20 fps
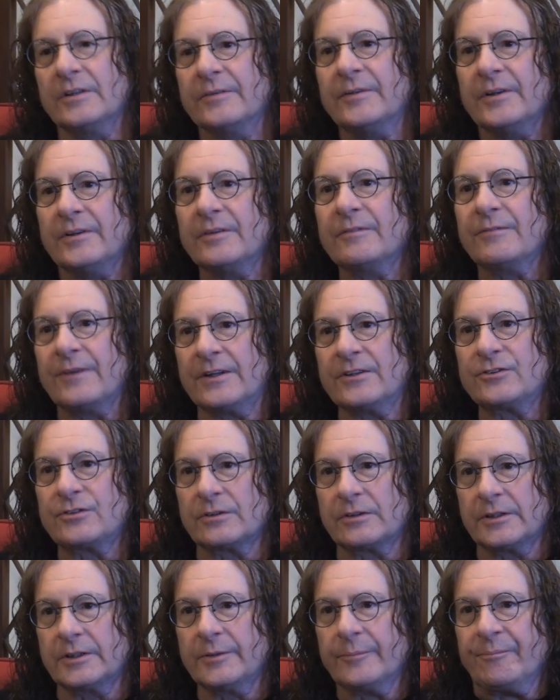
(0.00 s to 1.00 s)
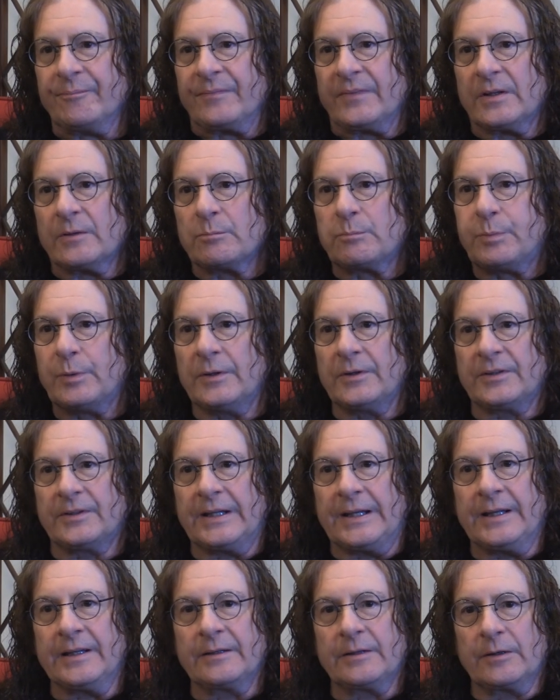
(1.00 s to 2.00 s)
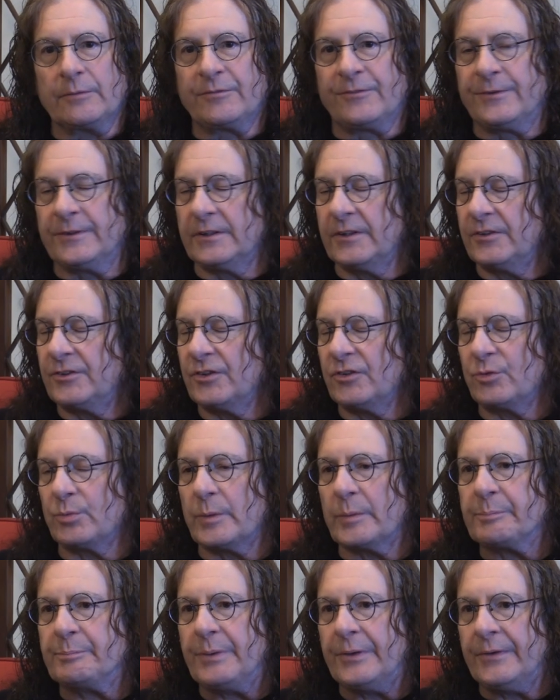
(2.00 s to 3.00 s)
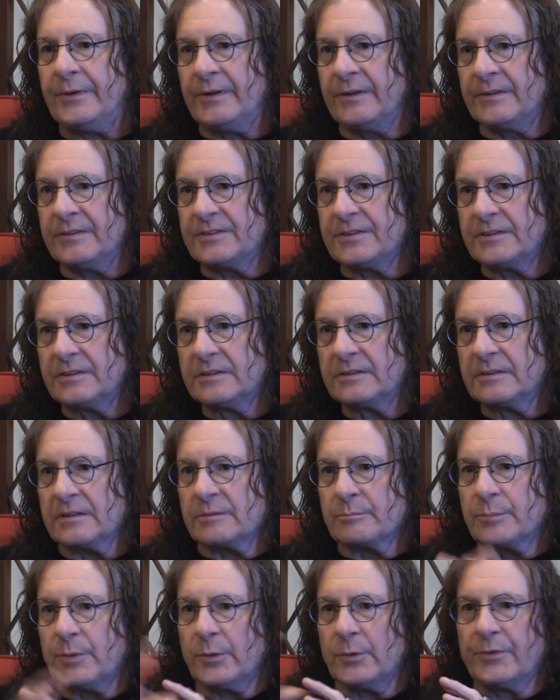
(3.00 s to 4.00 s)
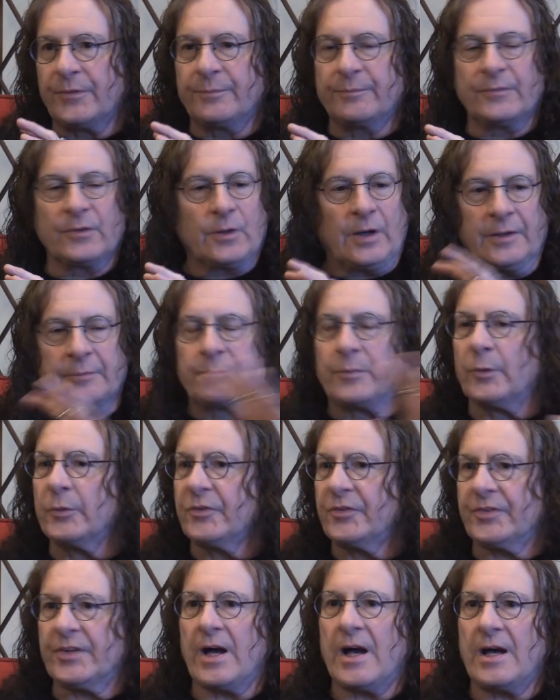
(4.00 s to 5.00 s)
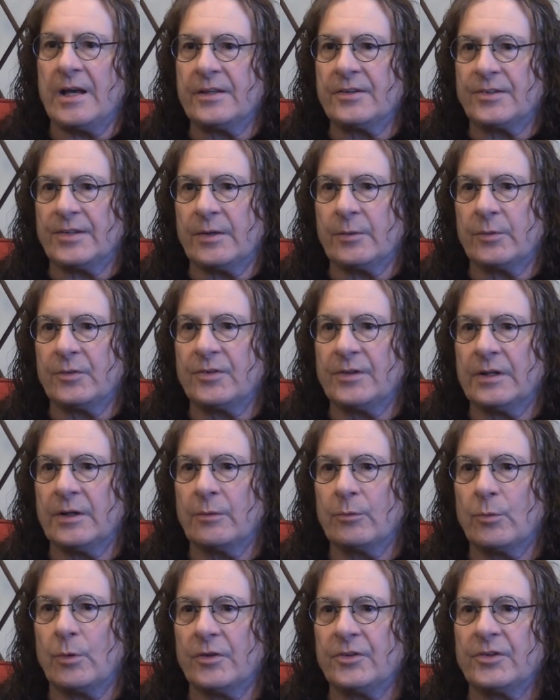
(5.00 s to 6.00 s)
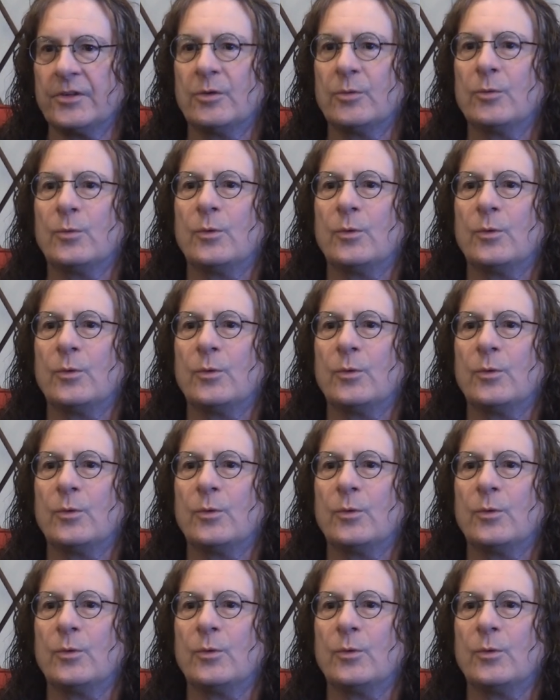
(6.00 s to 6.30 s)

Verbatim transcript: and eventually. Okay, so both villages were burned. Yeah. Both on both sides, there was, it wasn't a